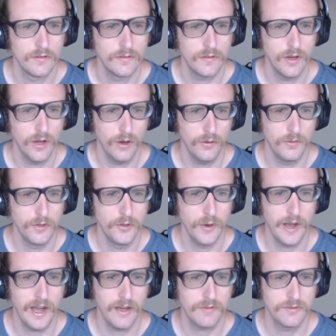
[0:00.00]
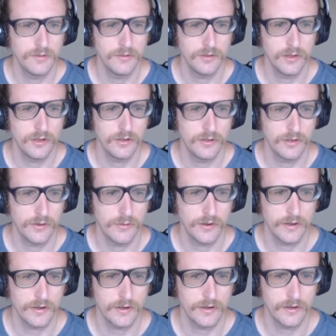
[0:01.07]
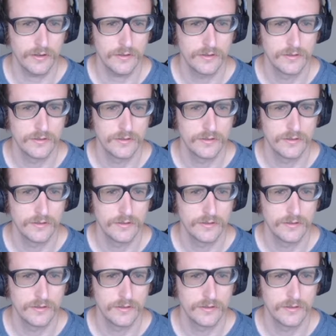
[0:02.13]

Oh, you have to include a credit card.